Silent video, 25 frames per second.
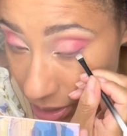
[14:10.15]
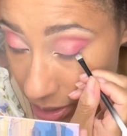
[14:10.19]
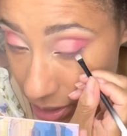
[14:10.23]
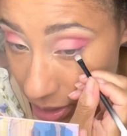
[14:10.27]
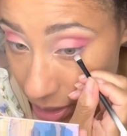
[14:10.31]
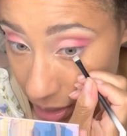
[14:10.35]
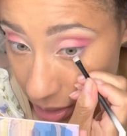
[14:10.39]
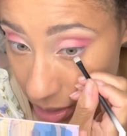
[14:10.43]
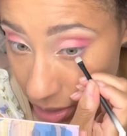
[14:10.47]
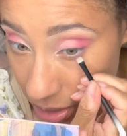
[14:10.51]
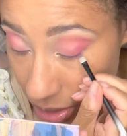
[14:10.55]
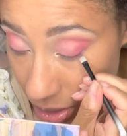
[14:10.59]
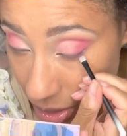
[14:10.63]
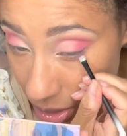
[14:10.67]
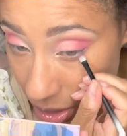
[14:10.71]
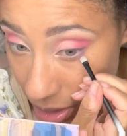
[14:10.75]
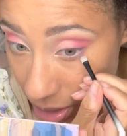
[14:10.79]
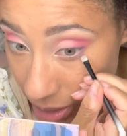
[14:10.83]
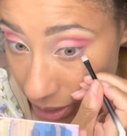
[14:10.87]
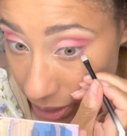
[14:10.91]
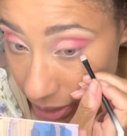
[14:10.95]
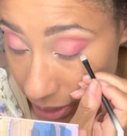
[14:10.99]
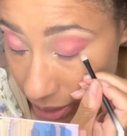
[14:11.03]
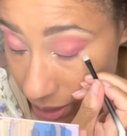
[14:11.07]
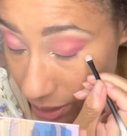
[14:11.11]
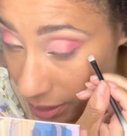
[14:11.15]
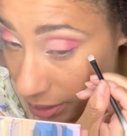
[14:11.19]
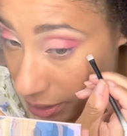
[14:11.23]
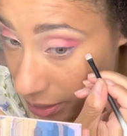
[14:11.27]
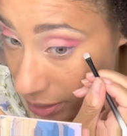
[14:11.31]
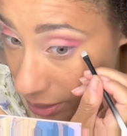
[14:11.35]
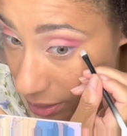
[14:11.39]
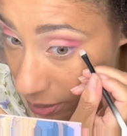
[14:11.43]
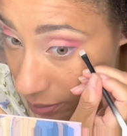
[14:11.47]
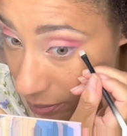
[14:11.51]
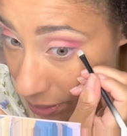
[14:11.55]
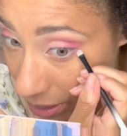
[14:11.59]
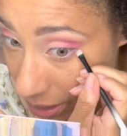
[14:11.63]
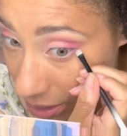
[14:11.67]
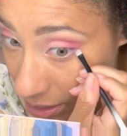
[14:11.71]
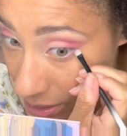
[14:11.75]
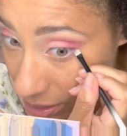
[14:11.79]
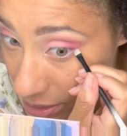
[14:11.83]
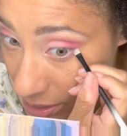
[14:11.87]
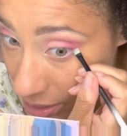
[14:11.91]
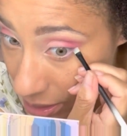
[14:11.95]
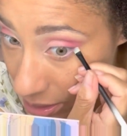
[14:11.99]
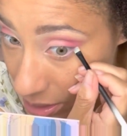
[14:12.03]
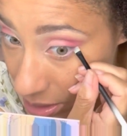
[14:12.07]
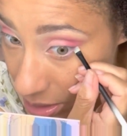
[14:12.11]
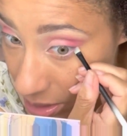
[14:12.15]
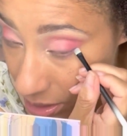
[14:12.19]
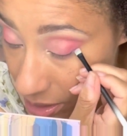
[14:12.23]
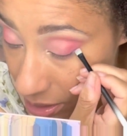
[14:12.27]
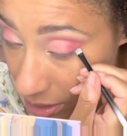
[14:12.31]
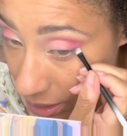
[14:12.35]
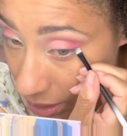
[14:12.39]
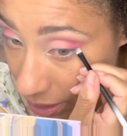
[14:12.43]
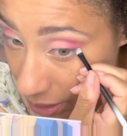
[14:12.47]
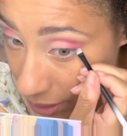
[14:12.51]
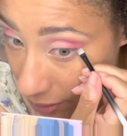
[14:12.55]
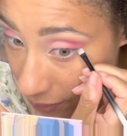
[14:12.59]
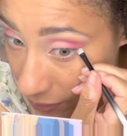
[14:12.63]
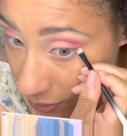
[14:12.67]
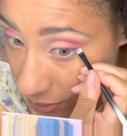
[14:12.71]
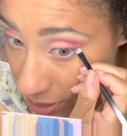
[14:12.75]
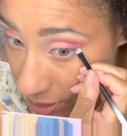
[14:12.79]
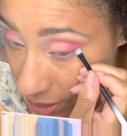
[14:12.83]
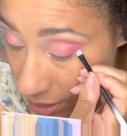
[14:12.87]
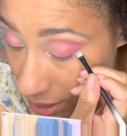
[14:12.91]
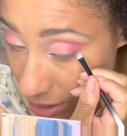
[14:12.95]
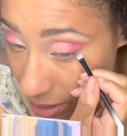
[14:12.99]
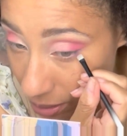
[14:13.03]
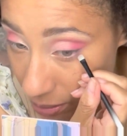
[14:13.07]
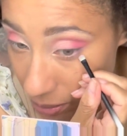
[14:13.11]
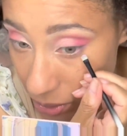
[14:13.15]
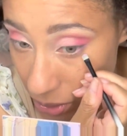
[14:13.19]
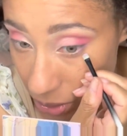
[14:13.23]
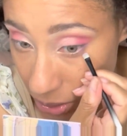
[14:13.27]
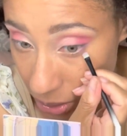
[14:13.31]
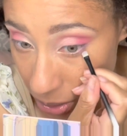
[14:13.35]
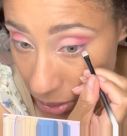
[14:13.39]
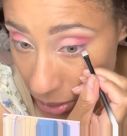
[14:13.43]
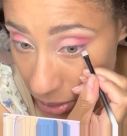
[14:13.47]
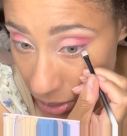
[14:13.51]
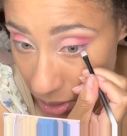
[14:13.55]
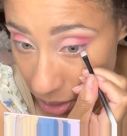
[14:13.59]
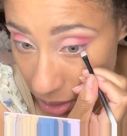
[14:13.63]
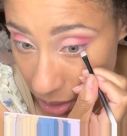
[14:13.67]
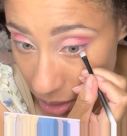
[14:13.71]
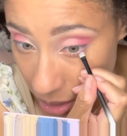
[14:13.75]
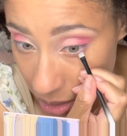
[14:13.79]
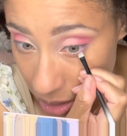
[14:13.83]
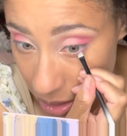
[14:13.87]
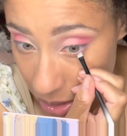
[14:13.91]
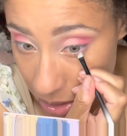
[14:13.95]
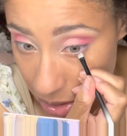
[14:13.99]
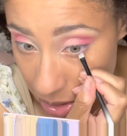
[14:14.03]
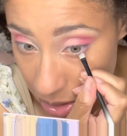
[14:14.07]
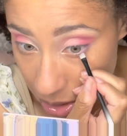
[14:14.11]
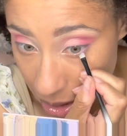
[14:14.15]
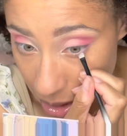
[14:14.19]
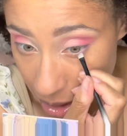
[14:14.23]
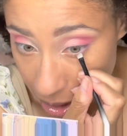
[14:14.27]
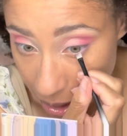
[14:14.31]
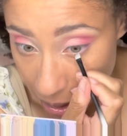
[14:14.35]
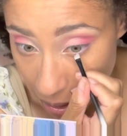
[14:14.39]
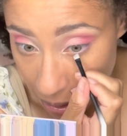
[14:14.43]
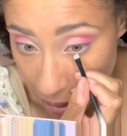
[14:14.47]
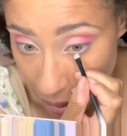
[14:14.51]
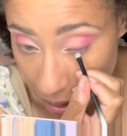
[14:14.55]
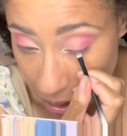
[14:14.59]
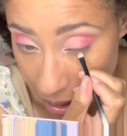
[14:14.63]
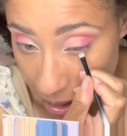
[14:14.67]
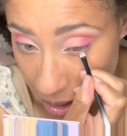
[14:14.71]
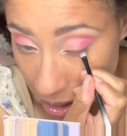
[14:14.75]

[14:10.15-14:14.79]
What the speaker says: Like Target in men's section, they have a Sailor Moon shirt.